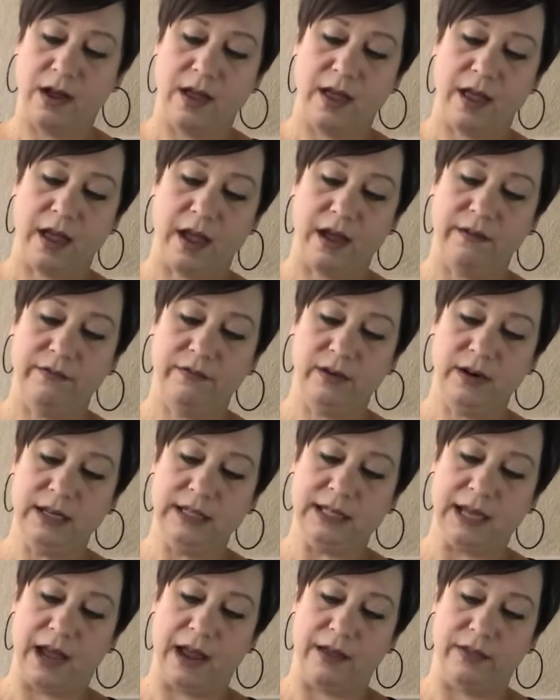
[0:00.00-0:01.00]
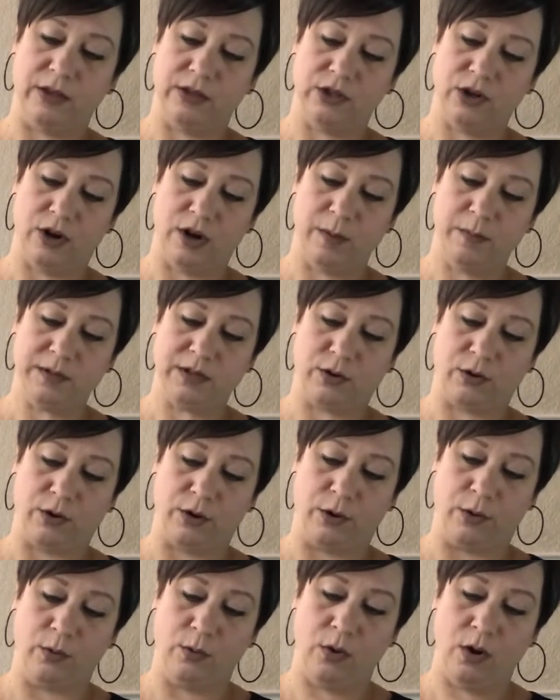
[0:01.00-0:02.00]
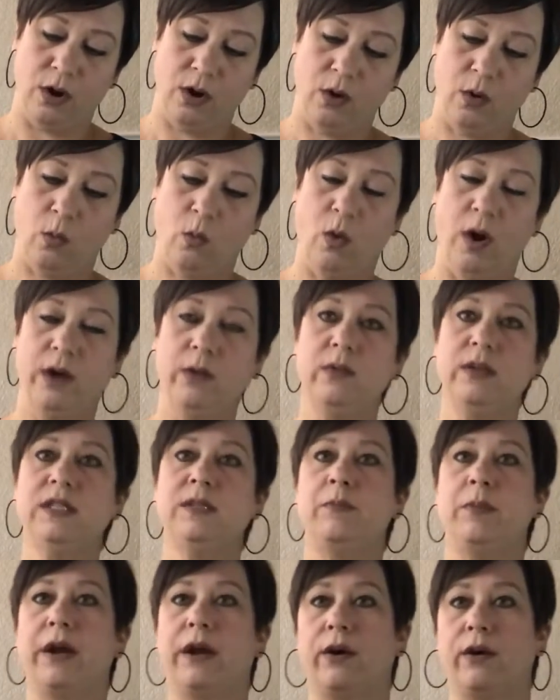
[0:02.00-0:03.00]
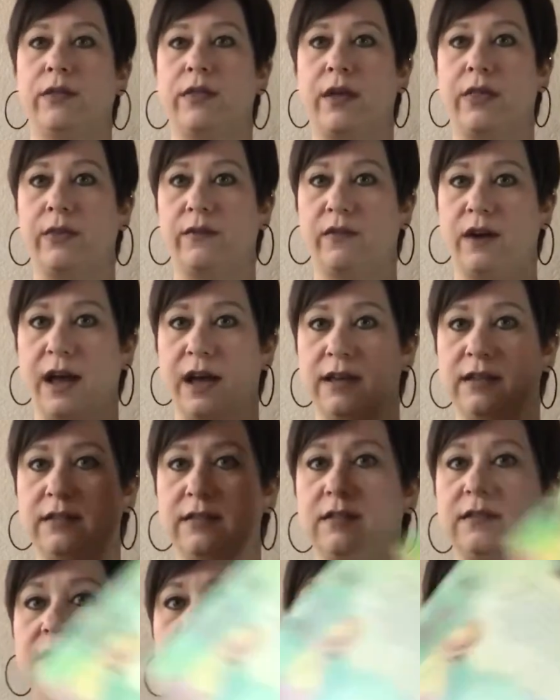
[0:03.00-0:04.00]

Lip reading: Every day the turnips grew. One was bigger than the rest.